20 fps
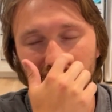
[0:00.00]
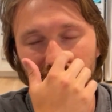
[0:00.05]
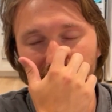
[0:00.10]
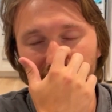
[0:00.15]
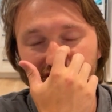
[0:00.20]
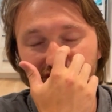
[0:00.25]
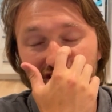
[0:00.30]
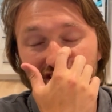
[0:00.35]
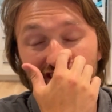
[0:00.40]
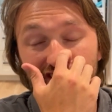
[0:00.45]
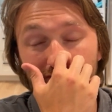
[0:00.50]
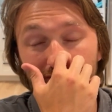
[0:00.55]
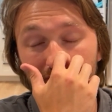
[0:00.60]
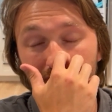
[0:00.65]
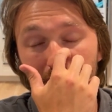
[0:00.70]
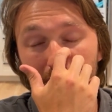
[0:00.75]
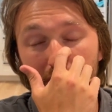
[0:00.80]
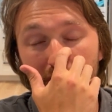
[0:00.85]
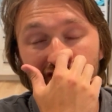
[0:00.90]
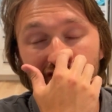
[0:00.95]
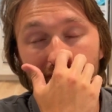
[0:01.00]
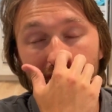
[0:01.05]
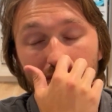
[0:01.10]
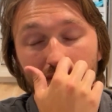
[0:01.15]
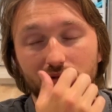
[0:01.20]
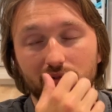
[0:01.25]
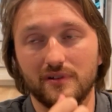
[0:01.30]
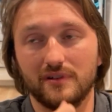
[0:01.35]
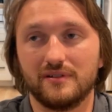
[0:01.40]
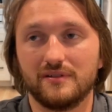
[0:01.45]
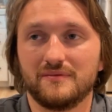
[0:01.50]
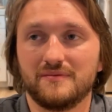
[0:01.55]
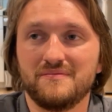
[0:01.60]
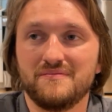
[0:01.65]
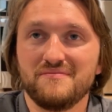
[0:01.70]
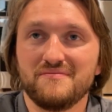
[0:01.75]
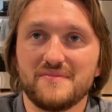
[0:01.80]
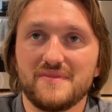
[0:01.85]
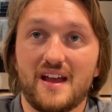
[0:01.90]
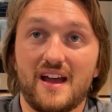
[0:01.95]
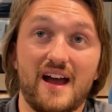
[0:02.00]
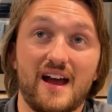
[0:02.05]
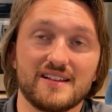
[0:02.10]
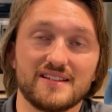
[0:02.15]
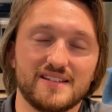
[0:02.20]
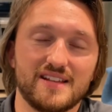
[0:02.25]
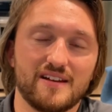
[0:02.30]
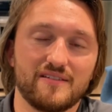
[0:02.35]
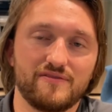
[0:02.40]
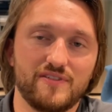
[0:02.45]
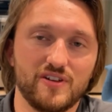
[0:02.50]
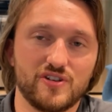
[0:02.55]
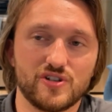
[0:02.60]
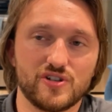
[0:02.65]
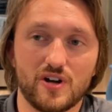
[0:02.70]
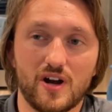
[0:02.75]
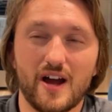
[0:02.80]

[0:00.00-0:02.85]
We'll see if Bubble has that feature.